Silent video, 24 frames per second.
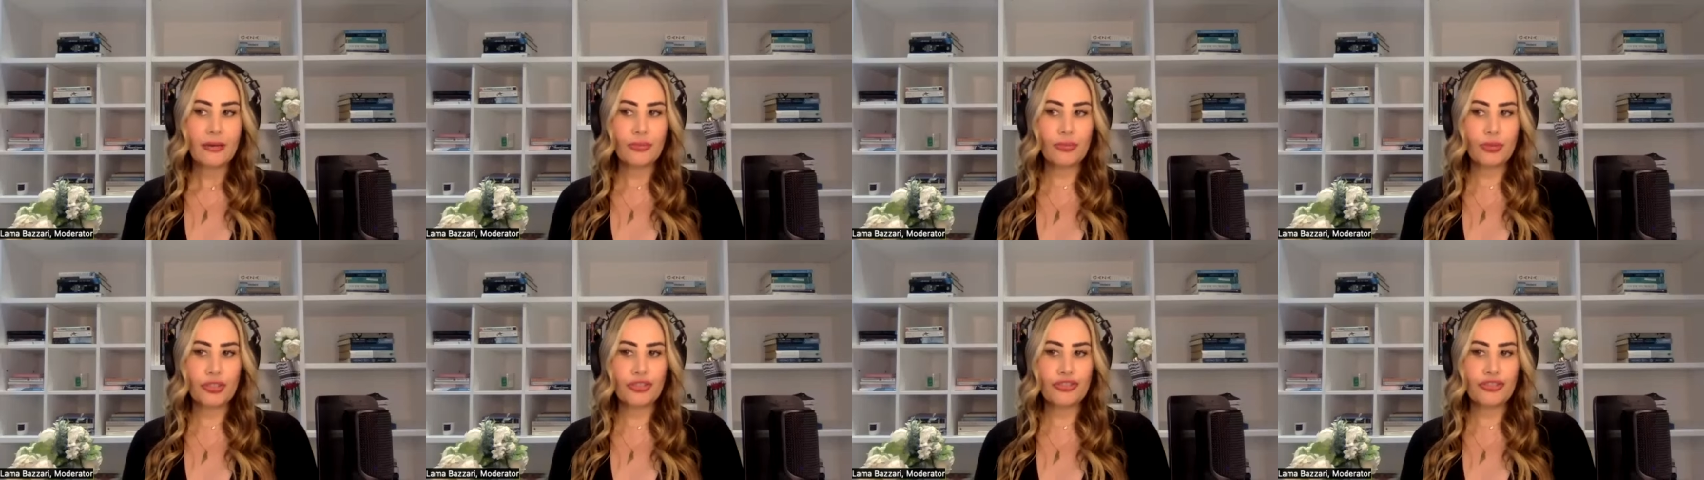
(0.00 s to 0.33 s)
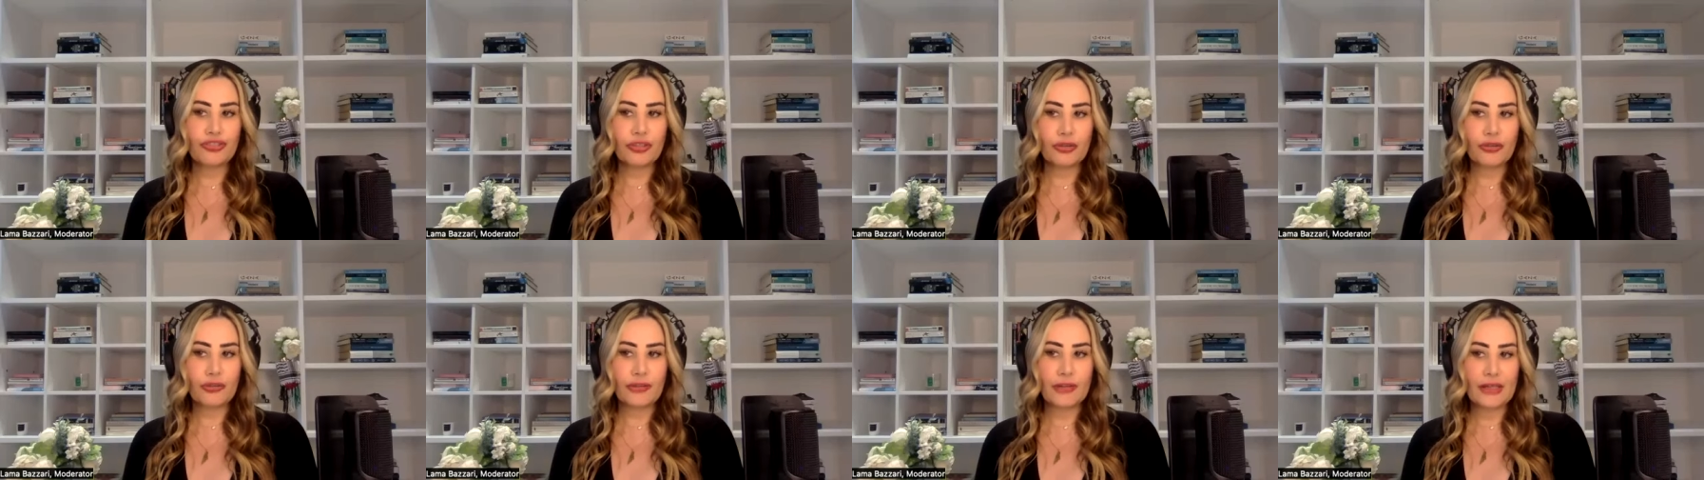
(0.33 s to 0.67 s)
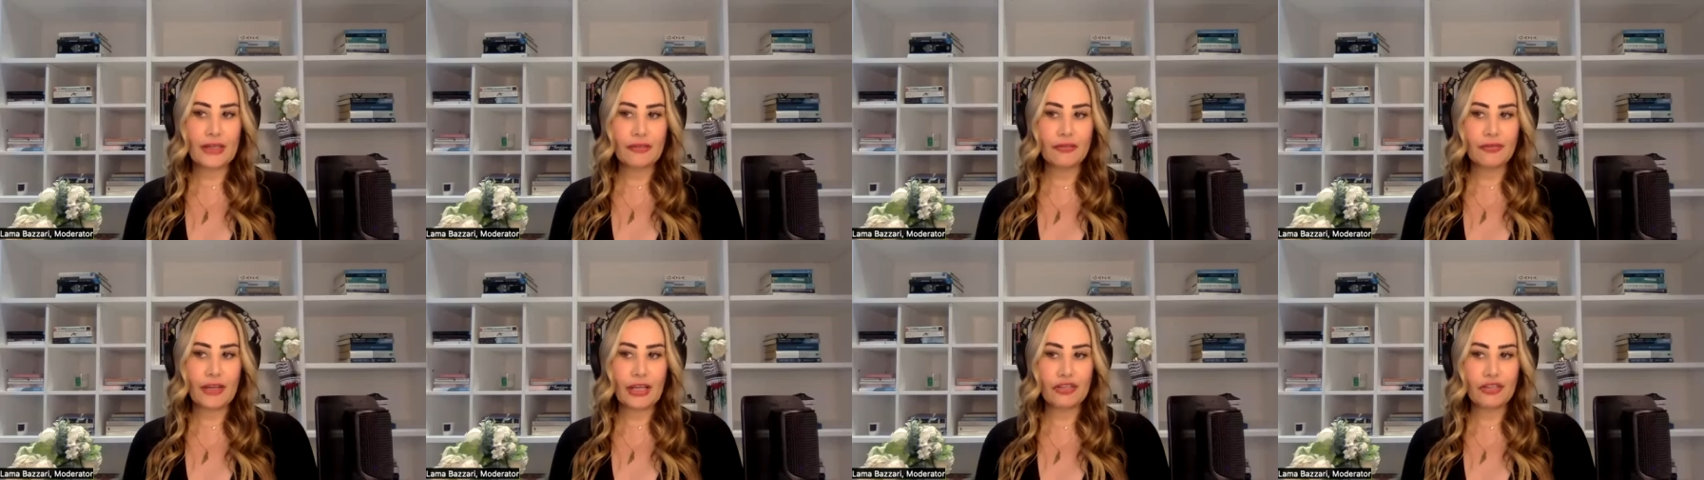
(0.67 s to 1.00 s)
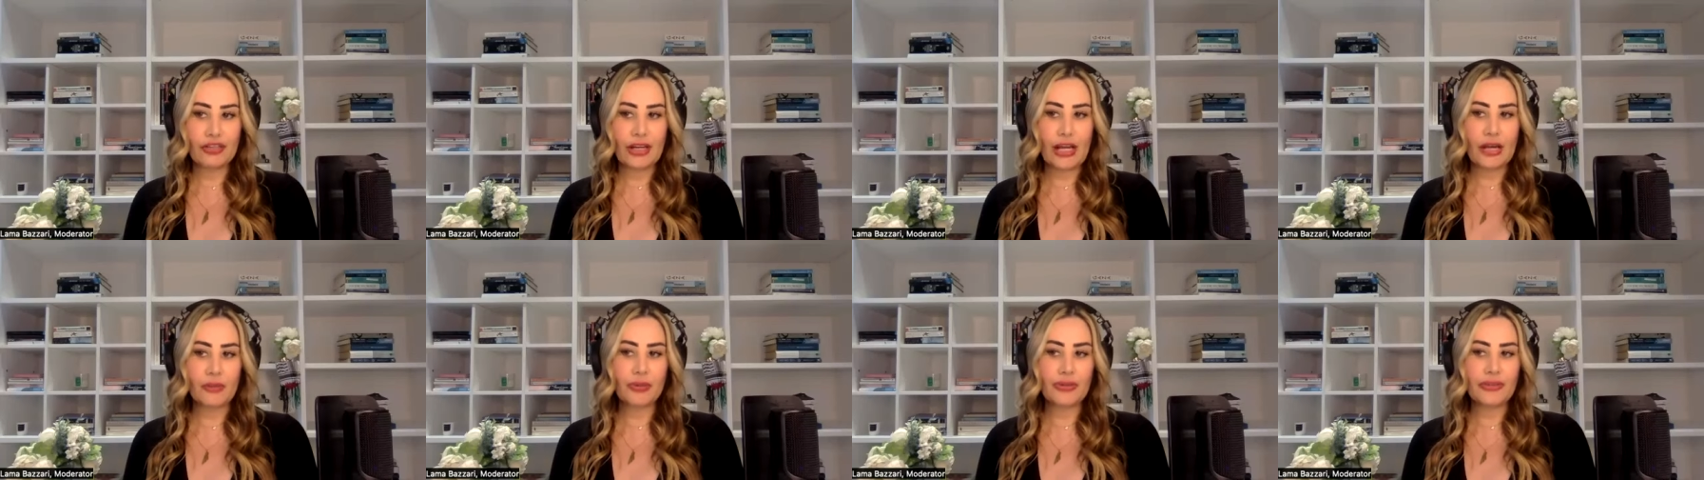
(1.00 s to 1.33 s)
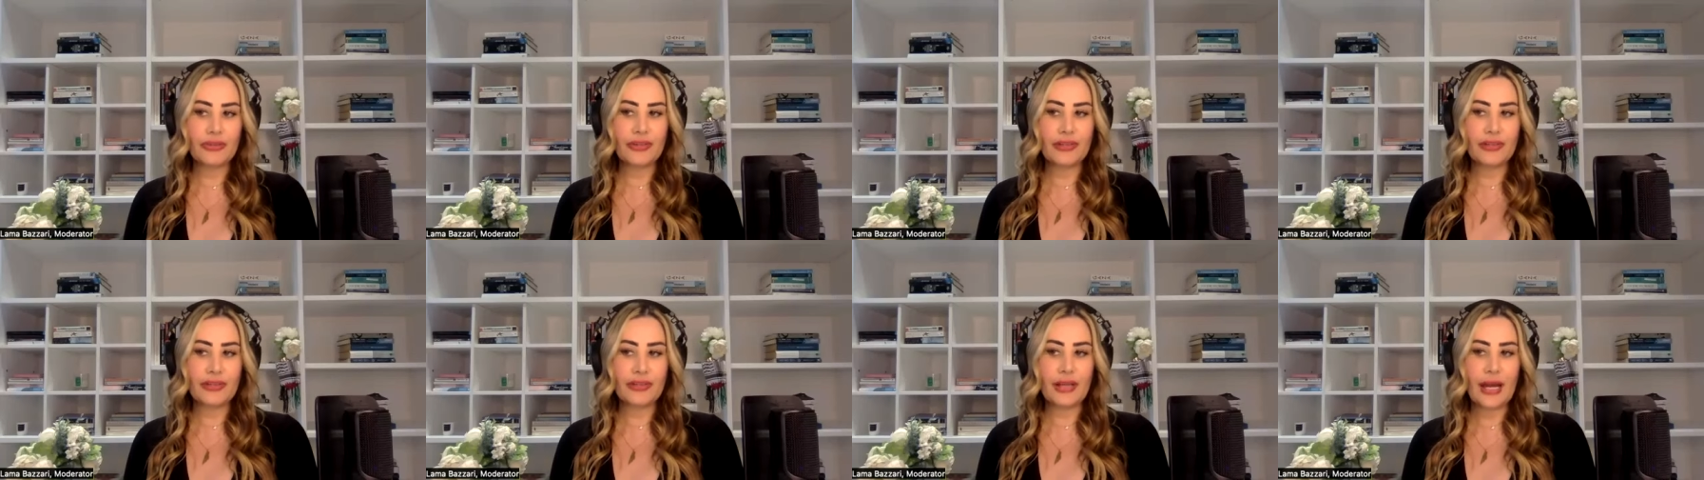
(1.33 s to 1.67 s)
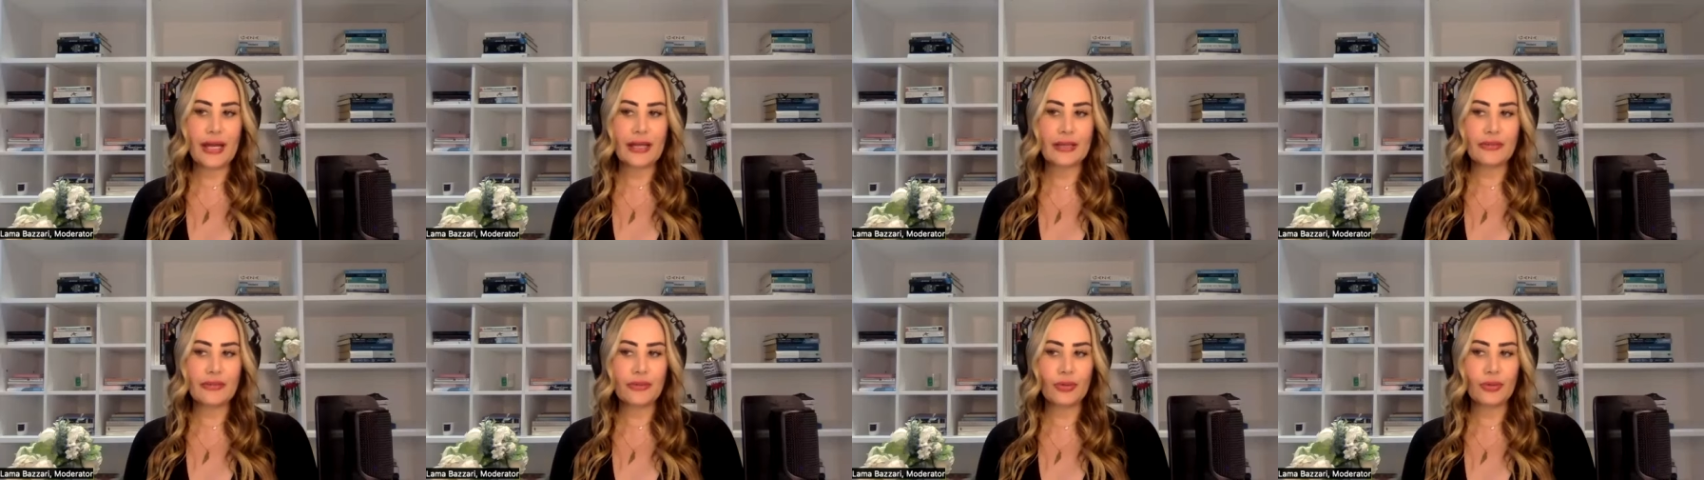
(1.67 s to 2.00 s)
which is the invasion, I was still in
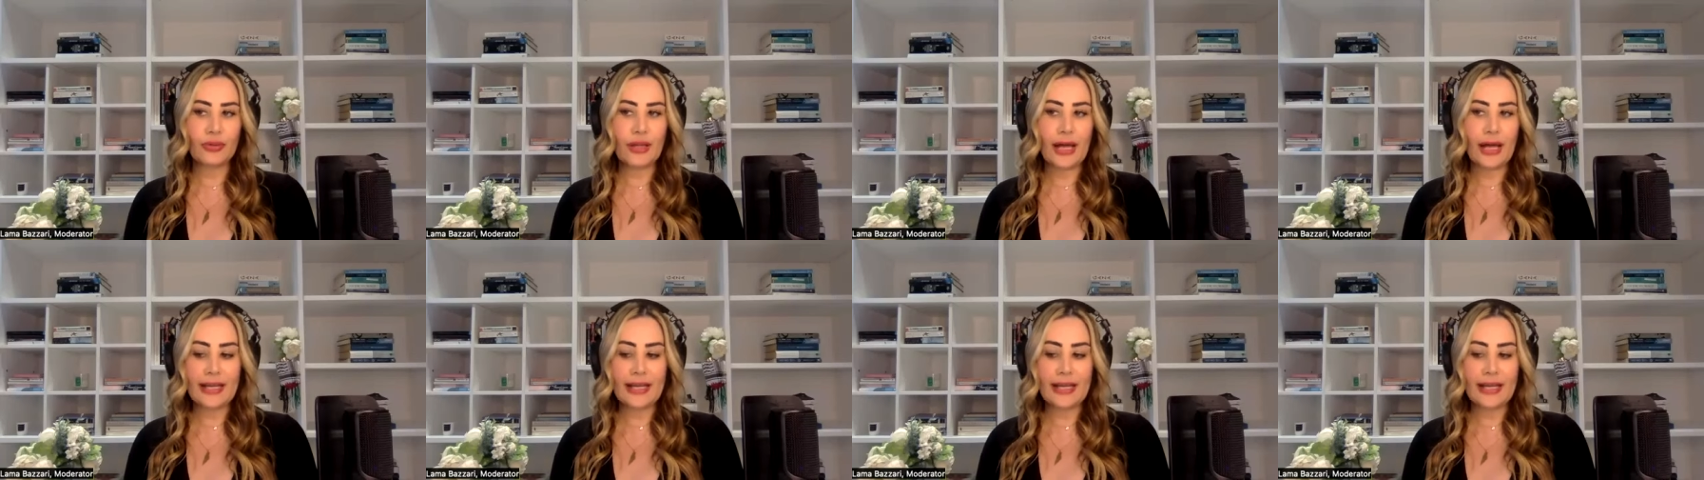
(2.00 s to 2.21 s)
high school.